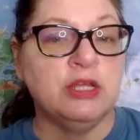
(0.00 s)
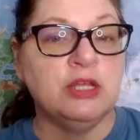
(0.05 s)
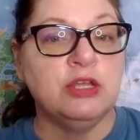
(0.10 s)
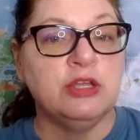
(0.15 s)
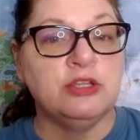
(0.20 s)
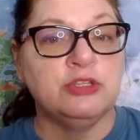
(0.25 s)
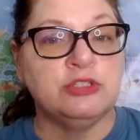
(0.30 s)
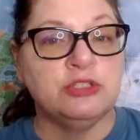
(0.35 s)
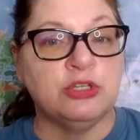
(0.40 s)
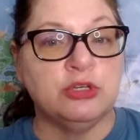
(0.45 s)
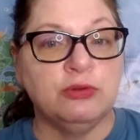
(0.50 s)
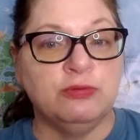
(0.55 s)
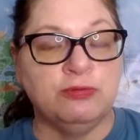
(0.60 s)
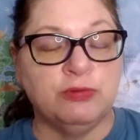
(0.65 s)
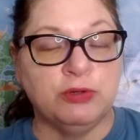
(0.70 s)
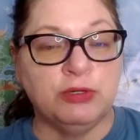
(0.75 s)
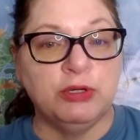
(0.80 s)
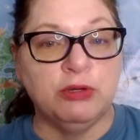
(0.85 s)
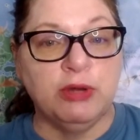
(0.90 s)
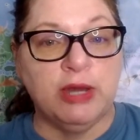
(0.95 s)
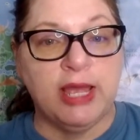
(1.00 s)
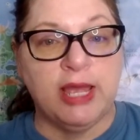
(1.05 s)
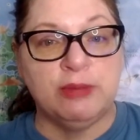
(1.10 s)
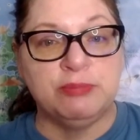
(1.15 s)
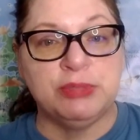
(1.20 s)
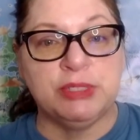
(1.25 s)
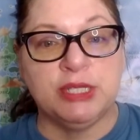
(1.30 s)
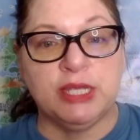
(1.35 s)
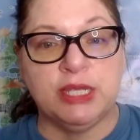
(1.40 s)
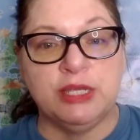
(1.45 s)
So for your
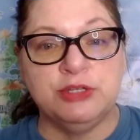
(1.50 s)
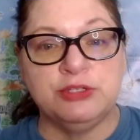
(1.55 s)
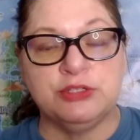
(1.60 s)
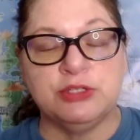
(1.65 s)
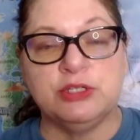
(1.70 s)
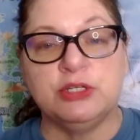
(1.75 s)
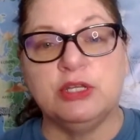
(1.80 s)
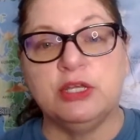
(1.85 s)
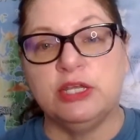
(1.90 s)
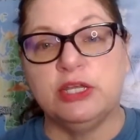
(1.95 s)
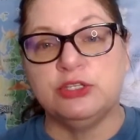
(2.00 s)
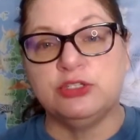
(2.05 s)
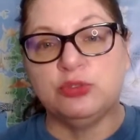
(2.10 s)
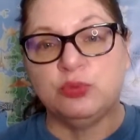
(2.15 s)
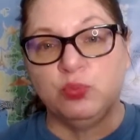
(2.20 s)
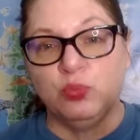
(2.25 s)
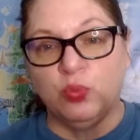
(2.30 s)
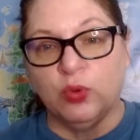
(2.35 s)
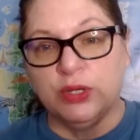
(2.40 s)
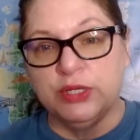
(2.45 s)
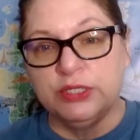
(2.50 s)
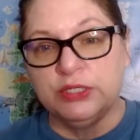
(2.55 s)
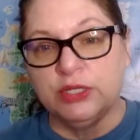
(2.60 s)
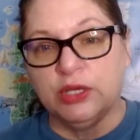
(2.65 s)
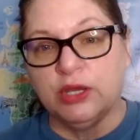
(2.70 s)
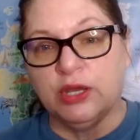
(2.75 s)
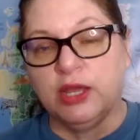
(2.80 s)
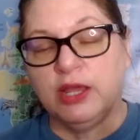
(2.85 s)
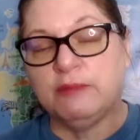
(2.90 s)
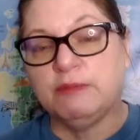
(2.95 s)
application, it's one
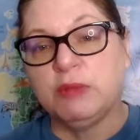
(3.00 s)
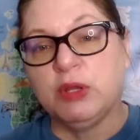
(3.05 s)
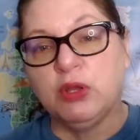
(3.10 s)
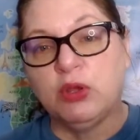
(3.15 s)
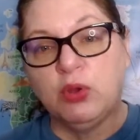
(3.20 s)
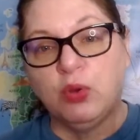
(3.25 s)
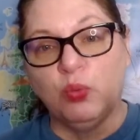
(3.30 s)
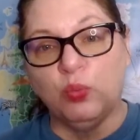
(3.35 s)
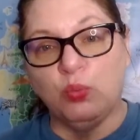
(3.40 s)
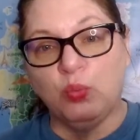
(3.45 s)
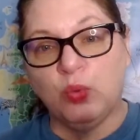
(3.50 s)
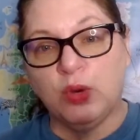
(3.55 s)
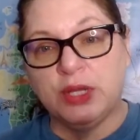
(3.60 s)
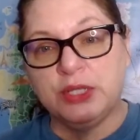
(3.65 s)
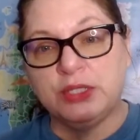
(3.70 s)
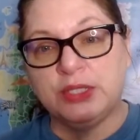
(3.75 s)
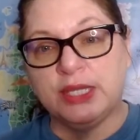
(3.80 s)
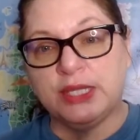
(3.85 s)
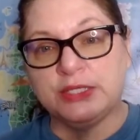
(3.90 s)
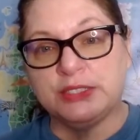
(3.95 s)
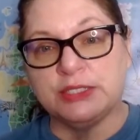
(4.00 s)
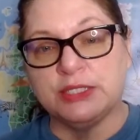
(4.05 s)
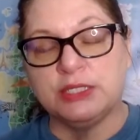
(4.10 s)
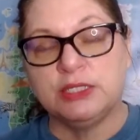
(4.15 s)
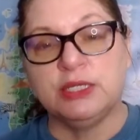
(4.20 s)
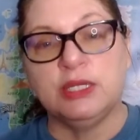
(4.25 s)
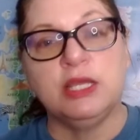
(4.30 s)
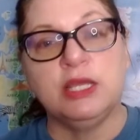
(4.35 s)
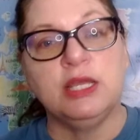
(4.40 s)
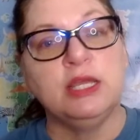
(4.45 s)
time, one lesson,